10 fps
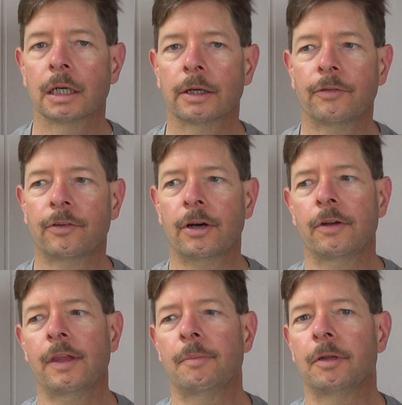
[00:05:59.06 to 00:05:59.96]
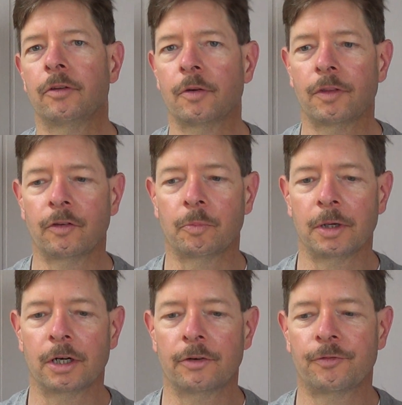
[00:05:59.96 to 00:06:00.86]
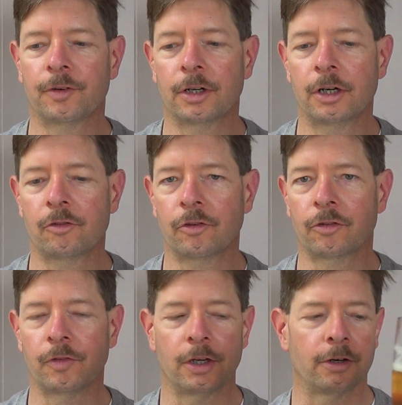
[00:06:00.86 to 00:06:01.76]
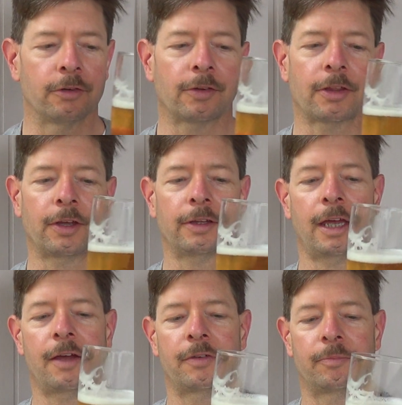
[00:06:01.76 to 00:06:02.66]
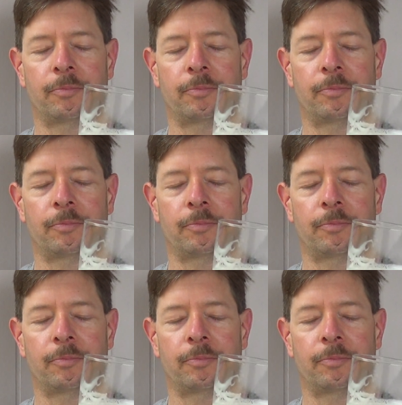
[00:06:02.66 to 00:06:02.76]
Considering they've been doing this beer for hundreds of years, I think they have it